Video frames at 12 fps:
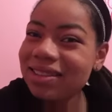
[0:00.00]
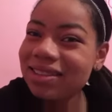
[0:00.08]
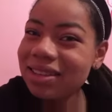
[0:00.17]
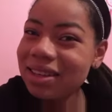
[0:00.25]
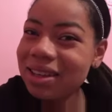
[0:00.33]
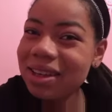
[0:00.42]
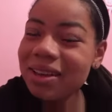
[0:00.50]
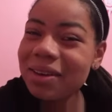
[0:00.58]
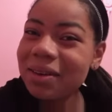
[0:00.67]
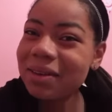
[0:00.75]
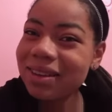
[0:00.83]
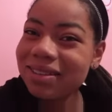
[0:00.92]
see
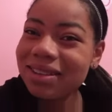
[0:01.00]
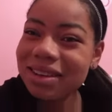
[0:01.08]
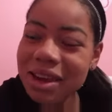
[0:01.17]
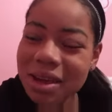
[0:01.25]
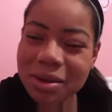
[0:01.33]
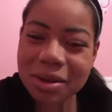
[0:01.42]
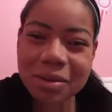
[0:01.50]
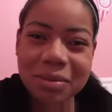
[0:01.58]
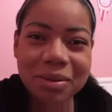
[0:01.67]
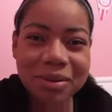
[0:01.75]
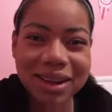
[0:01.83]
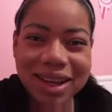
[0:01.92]
what today
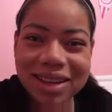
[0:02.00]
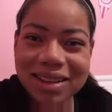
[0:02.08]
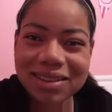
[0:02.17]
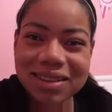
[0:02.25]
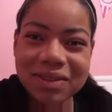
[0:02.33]
brings,